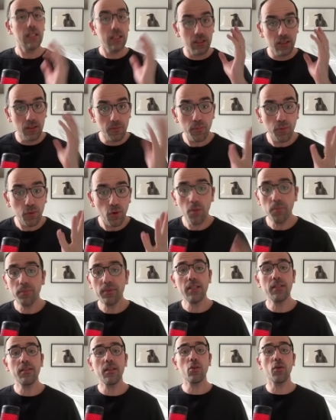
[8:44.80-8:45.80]
The prompt
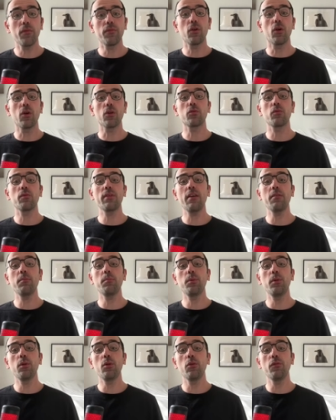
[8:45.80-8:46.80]
is this, of course. We have
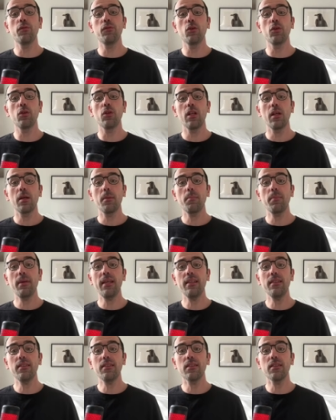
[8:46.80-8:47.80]
beautiful
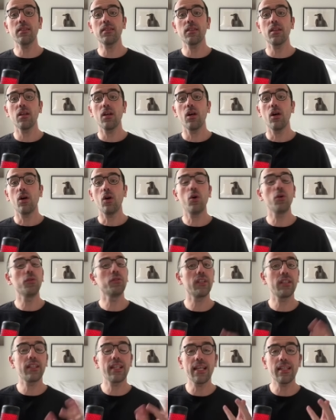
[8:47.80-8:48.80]
pieces on
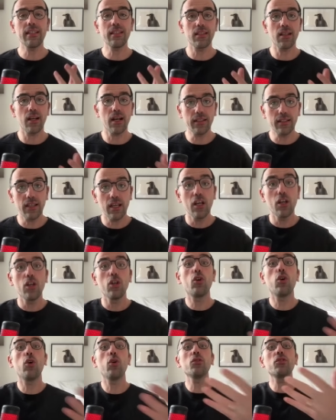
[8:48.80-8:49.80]
the king side,
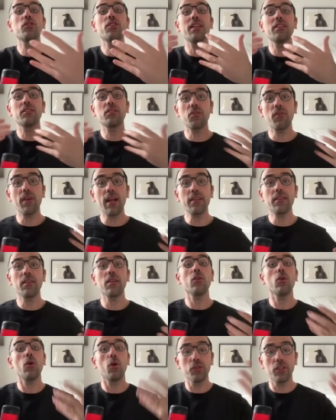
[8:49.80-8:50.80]

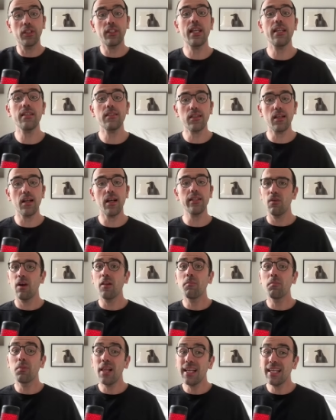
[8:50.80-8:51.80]
concentrated on the king side, Our
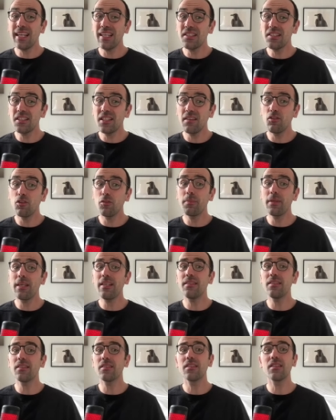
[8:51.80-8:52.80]
black has several
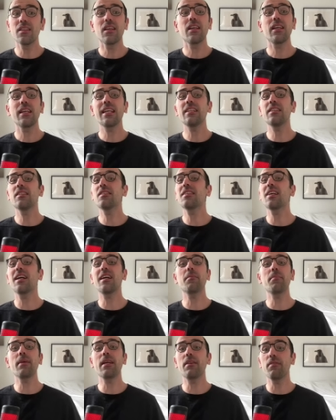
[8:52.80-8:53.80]
pieces in
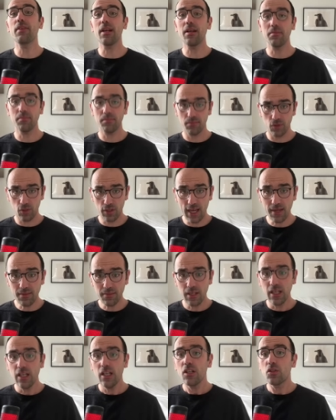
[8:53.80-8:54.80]
Siberia. Okay,
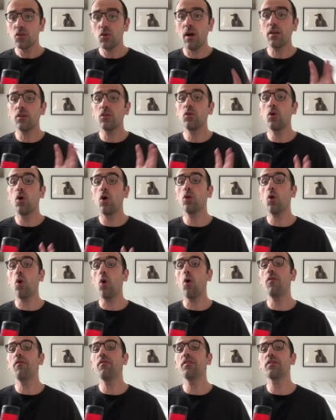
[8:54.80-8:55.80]
so our goal
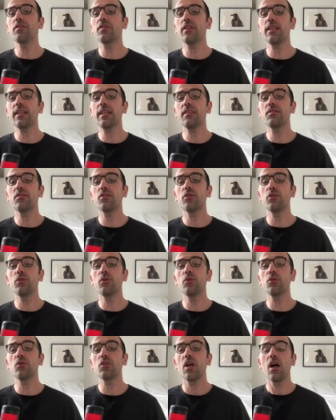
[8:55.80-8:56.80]
obviously is to
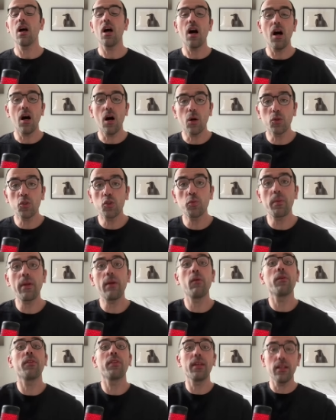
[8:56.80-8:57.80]
use our
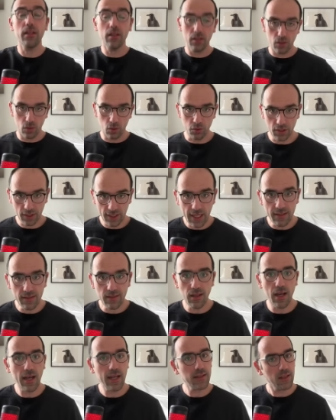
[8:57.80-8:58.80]
superiority on the king
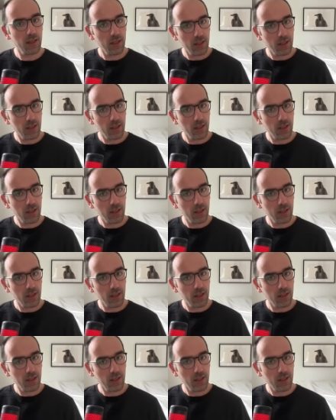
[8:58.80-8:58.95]
side